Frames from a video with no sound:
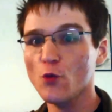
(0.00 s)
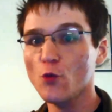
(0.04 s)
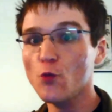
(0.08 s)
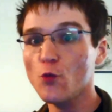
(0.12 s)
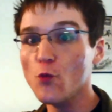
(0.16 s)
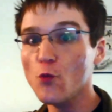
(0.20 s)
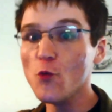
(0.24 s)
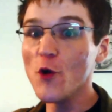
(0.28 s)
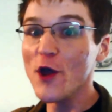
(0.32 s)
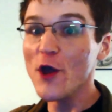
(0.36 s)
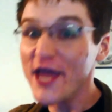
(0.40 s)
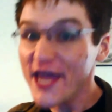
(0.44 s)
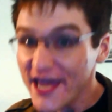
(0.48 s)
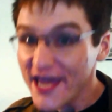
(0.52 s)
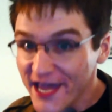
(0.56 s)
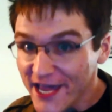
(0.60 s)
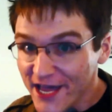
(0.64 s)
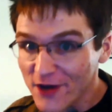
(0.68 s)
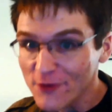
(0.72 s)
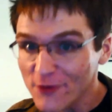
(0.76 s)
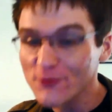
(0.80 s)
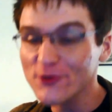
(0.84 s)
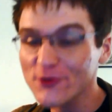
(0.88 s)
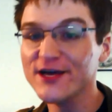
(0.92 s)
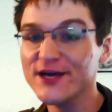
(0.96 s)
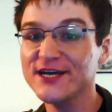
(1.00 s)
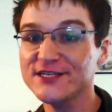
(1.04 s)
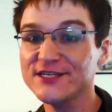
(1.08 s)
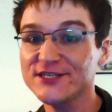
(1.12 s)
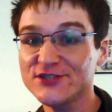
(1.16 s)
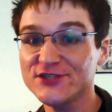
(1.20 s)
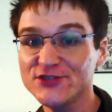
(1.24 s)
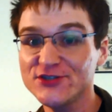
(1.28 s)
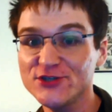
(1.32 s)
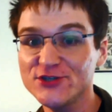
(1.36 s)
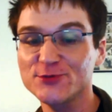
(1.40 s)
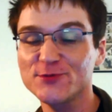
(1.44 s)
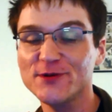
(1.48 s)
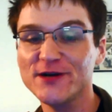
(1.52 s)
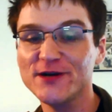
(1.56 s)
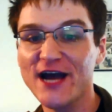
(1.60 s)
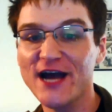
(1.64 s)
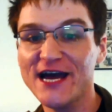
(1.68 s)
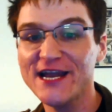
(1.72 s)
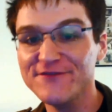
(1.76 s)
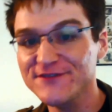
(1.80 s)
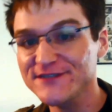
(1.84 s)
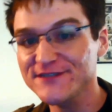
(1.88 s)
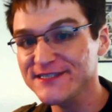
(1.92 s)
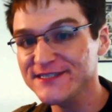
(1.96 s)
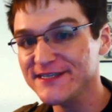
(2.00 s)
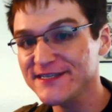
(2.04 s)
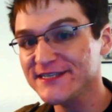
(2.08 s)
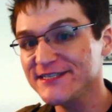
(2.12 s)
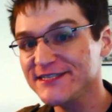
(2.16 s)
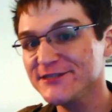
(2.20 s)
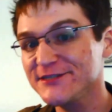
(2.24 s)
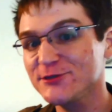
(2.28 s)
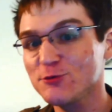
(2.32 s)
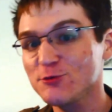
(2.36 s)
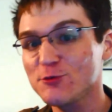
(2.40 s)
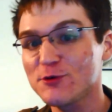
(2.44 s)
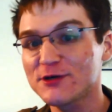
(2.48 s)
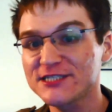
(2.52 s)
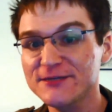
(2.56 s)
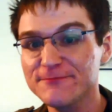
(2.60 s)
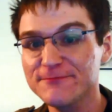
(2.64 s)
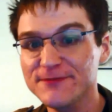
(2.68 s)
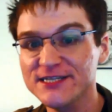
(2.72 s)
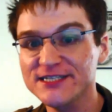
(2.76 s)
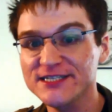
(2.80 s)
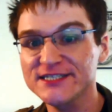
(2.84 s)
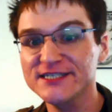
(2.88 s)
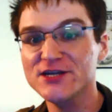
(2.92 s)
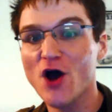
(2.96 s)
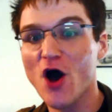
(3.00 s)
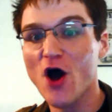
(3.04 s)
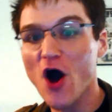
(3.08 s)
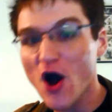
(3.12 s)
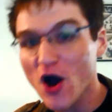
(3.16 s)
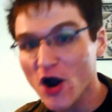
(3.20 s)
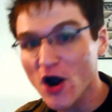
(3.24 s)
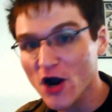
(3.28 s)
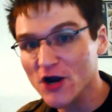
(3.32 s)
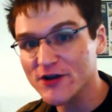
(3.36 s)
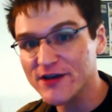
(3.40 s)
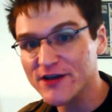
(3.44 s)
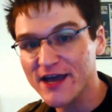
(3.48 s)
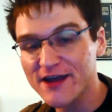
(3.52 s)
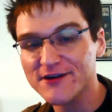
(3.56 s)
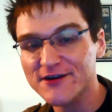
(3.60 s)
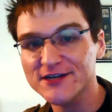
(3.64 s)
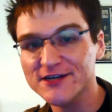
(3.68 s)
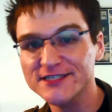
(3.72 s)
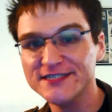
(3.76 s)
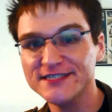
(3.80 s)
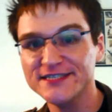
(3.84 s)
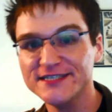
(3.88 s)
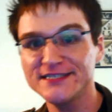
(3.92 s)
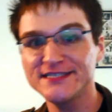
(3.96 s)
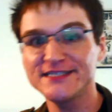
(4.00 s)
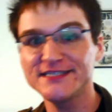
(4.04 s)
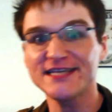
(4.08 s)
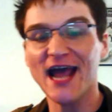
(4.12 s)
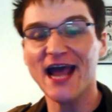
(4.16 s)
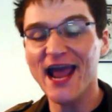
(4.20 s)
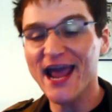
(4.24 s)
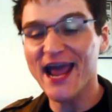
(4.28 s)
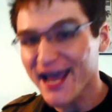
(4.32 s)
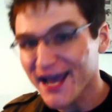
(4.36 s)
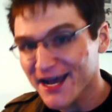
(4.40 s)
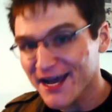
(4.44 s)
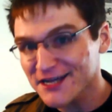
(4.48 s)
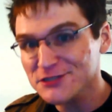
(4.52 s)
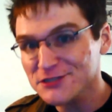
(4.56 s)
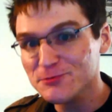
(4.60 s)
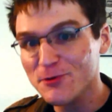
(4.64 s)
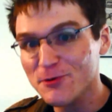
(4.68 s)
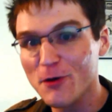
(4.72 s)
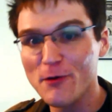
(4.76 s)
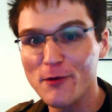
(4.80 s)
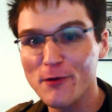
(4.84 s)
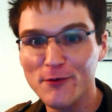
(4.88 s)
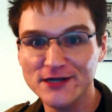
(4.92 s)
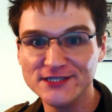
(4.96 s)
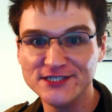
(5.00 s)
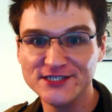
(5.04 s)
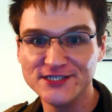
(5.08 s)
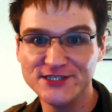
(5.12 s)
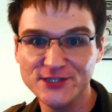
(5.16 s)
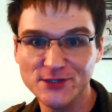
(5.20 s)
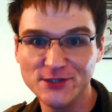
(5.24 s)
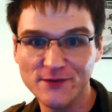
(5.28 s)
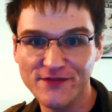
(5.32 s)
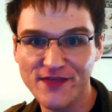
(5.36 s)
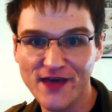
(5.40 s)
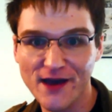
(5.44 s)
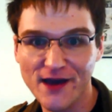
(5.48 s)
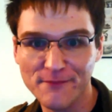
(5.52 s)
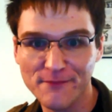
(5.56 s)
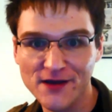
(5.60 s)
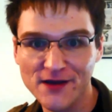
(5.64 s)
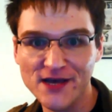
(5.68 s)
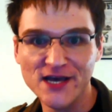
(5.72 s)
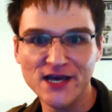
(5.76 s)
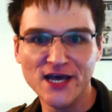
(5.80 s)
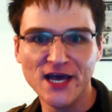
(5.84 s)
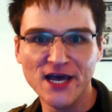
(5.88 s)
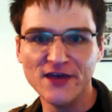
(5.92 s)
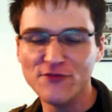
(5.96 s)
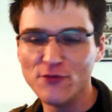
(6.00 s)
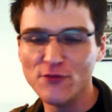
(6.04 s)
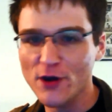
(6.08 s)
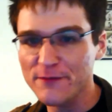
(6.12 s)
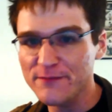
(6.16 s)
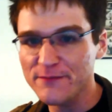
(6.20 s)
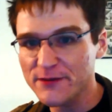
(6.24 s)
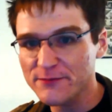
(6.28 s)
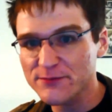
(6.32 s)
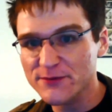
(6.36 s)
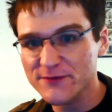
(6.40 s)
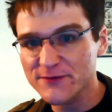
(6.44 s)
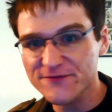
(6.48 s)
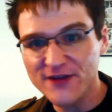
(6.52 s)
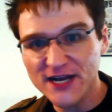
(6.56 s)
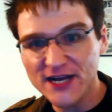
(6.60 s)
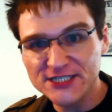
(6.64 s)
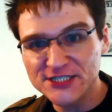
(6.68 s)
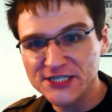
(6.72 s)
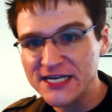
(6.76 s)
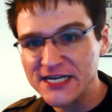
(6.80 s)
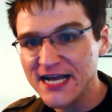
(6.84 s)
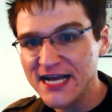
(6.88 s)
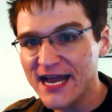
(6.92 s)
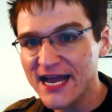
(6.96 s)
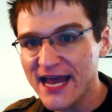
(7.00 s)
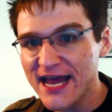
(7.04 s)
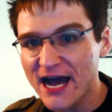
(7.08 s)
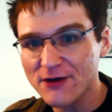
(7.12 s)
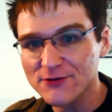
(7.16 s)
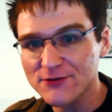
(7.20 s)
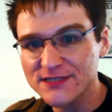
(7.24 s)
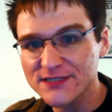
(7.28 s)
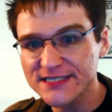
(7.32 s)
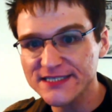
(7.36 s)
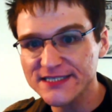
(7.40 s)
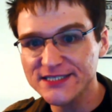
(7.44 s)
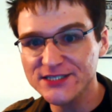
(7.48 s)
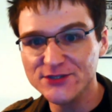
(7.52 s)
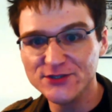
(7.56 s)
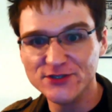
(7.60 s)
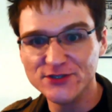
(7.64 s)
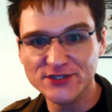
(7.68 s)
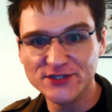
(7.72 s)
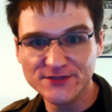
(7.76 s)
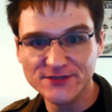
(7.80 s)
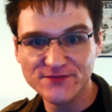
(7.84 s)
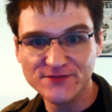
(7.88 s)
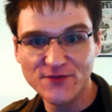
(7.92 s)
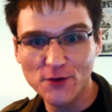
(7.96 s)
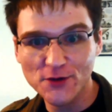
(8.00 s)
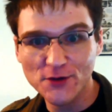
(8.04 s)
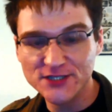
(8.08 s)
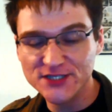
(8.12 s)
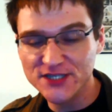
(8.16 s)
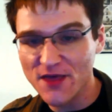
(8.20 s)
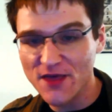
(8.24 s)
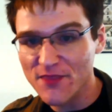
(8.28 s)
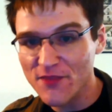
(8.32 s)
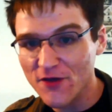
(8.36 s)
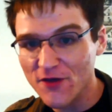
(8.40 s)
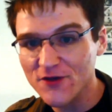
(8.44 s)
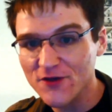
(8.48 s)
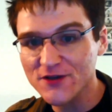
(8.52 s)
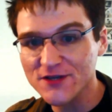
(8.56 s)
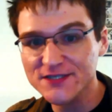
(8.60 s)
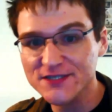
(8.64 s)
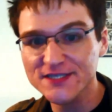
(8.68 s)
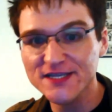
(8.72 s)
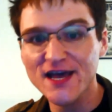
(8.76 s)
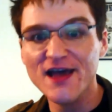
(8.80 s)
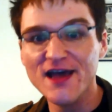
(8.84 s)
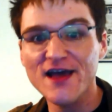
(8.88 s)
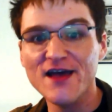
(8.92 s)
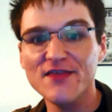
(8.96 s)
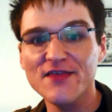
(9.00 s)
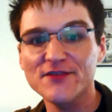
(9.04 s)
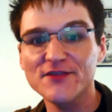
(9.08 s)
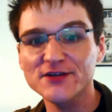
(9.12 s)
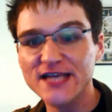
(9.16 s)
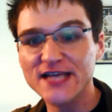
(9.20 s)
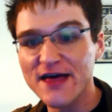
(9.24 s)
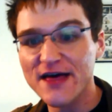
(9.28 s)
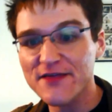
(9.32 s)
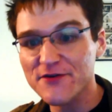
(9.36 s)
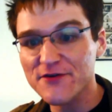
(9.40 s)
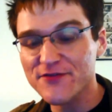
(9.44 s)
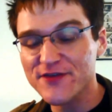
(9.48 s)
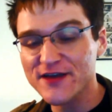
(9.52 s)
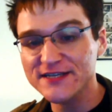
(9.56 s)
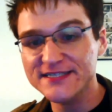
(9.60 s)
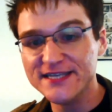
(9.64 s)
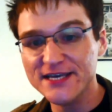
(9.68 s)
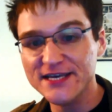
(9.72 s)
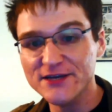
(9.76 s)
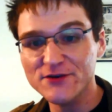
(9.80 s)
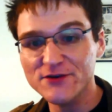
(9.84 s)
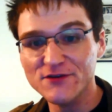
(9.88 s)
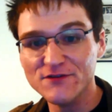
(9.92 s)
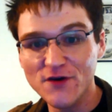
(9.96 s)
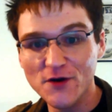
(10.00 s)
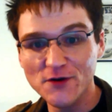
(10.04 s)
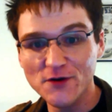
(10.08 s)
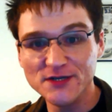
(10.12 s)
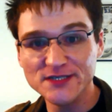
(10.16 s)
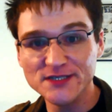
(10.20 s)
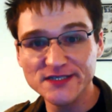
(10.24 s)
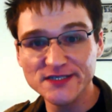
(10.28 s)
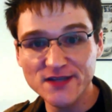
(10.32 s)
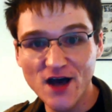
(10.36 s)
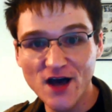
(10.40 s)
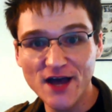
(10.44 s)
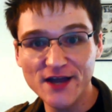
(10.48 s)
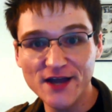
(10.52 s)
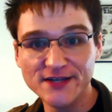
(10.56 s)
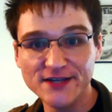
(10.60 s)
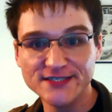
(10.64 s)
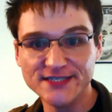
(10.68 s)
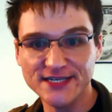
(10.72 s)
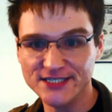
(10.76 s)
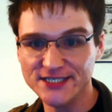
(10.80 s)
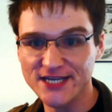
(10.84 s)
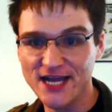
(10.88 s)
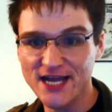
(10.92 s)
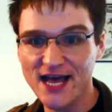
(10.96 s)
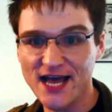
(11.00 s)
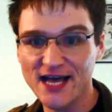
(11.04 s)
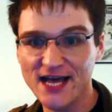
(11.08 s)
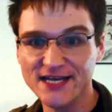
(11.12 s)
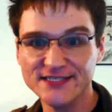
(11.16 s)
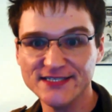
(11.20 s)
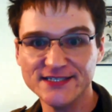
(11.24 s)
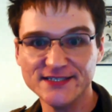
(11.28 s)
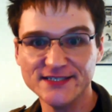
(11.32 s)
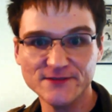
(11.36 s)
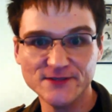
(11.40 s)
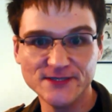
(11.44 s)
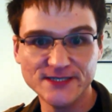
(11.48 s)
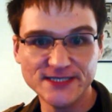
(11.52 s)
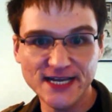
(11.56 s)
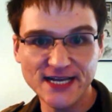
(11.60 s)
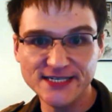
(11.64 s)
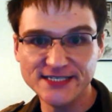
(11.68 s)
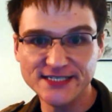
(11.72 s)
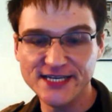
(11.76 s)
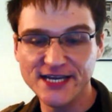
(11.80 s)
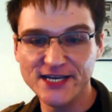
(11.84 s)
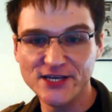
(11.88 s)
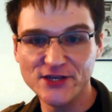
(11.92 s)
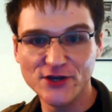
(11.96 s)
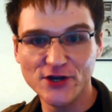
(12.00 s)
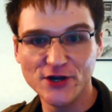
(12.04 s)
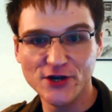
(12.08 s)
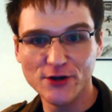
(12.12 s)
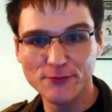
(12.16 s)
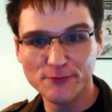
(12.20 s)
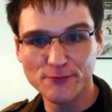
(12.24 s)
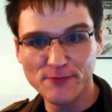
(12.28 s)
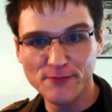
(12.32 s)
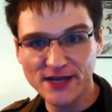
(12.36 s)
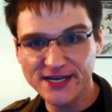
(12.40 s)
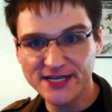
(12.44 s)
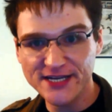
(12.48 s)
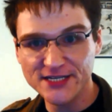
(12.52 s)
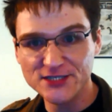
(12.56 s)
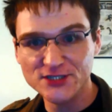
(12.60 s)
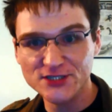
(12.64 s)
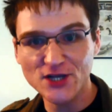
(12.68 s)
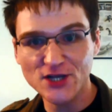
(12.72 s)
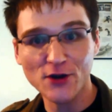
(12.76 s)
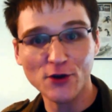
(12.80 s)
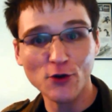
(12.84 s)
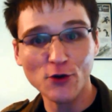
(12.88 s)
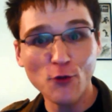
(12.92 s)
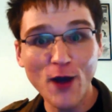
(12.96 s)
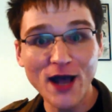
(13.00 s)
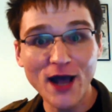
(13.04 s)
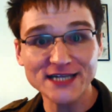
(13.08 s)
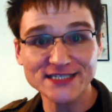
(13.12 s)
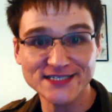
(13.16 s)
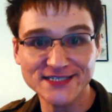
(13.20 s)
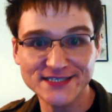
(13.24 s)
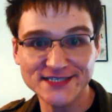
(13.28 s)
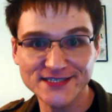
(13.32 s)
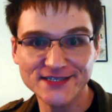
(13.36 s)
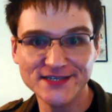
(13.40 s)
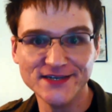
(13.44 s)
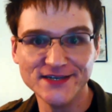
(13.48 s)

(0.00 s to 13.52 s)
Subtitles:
We will get to choose what kind of facilities we want to build in our garrisons and what we want to do with them. If you want to build profession kind of houses, you can focus on those. There's other things that you can focus on, such as sending your minions on quests.